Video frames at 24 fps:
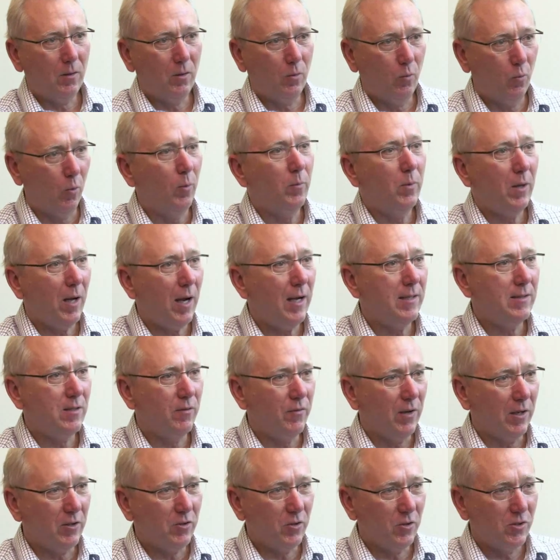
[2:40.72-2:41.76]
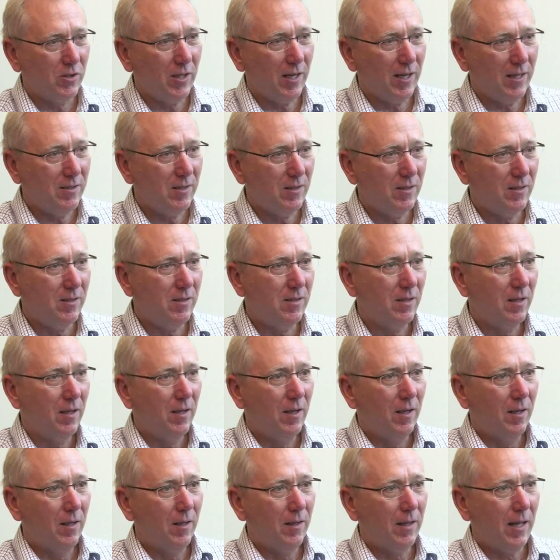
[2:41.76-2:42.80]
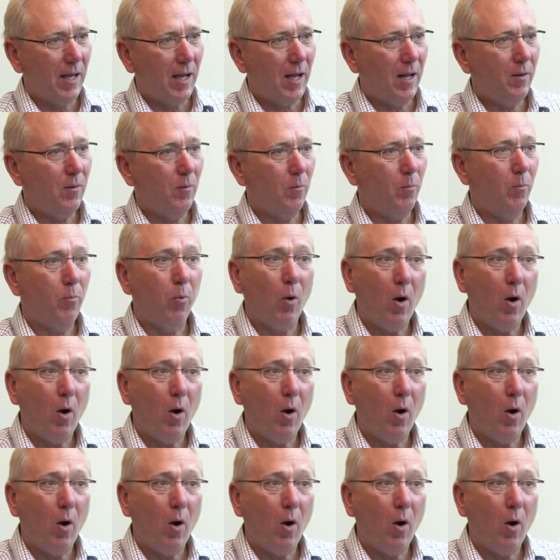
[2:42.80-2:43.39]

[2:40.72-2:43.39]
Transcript: group kinds of exercises that